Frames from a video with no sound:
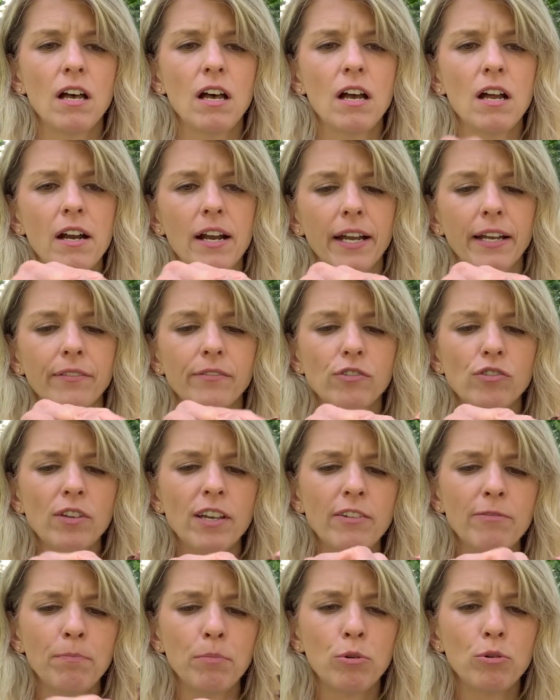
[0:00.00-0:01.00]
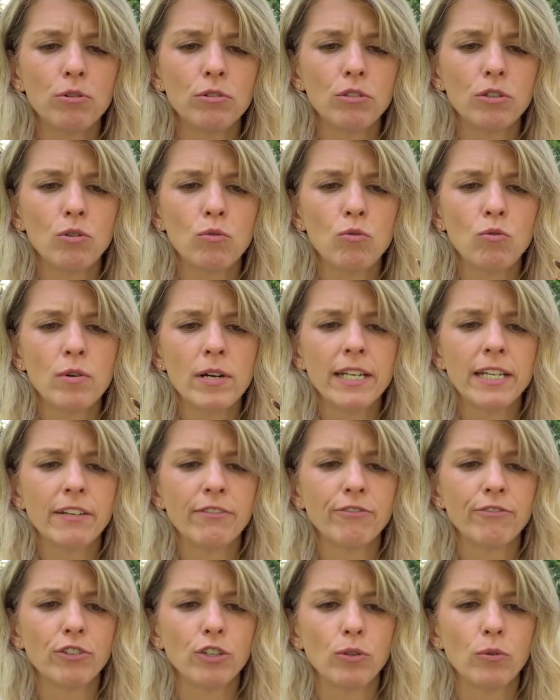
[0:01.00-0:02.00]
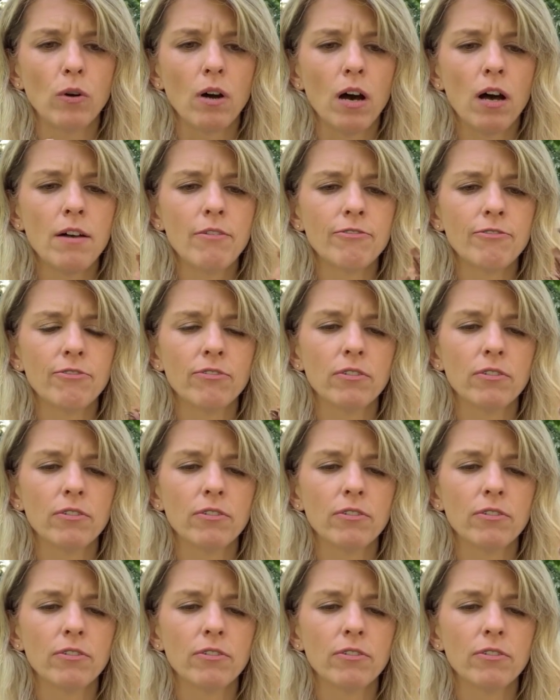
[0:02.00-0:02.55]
All right, so I've pulled quite a few off.